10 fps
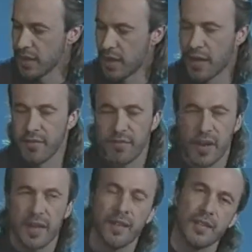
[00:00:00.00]
I
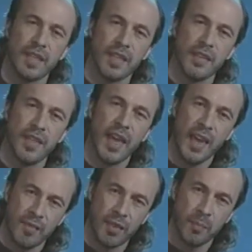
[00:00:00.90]
find that the
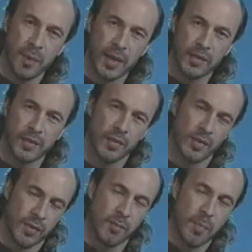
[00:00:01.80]
heavier the pick, the
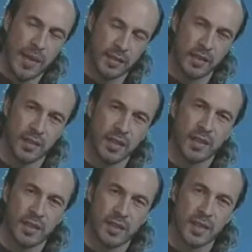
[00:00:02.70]
better
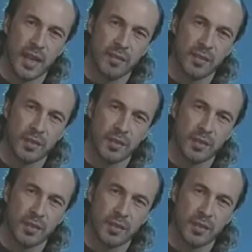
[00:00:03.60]
the sound.